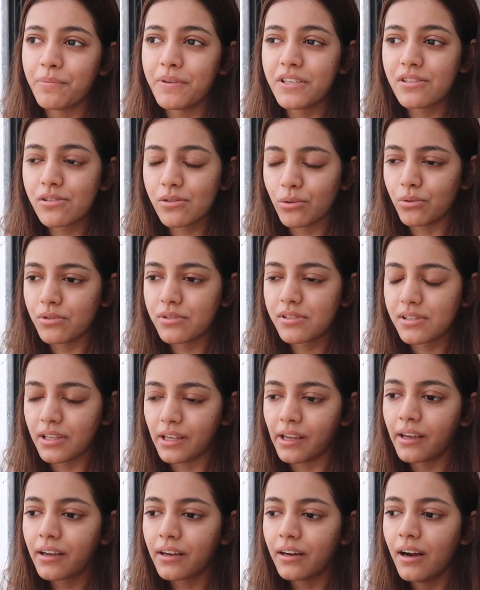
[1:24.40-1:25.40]
got me so
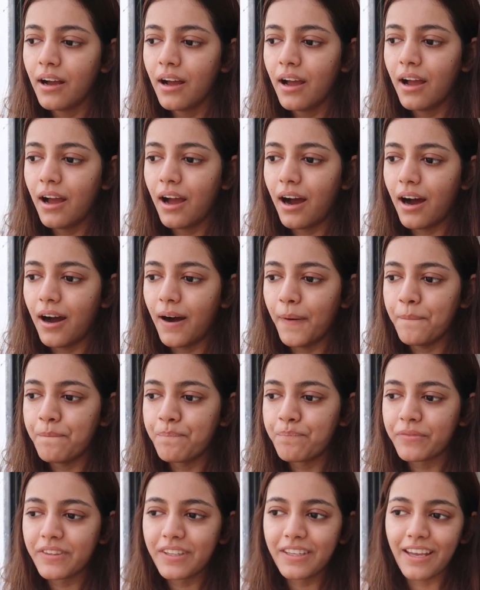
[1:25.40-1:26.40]
sick.
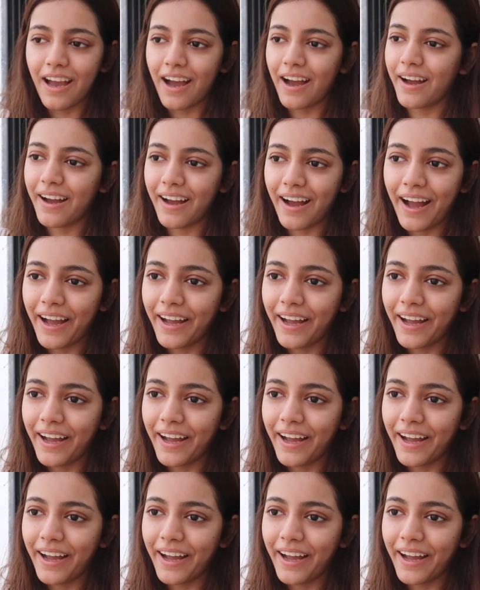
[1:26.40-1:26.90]
Yeah,